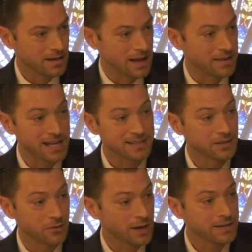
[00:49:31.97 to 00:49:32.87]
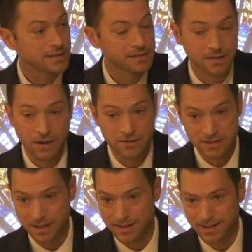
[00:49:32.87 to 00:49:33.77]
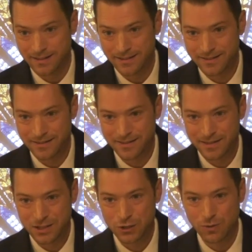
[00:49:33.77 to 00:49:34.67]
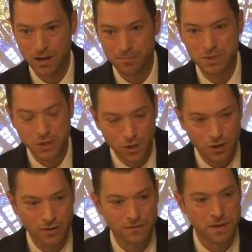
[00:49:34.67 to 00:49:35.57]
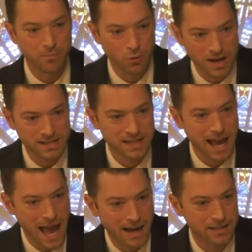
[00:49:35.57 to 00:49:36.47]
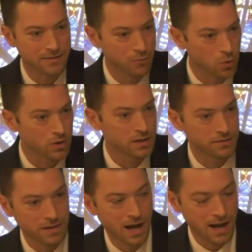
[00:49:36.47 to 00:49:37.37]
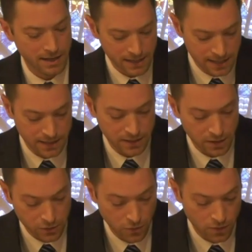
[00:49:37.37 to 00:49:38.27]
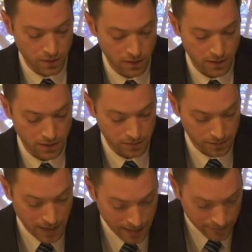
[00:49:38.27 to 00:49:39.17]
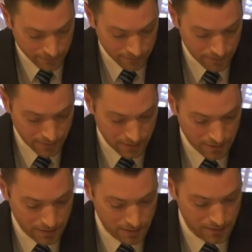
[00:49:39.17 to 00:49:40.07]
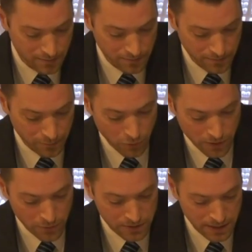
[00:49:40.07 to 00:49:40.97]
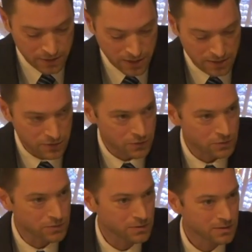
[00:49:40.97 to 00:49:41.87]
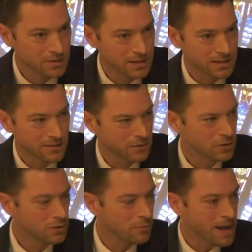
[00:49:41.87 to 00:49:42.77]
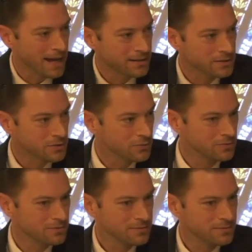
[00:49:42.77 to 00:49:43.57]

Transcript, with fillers: And that's the greatness of our study to observe the present active work of God in your life. Boy, wouldn't that change school? if you could go back to school,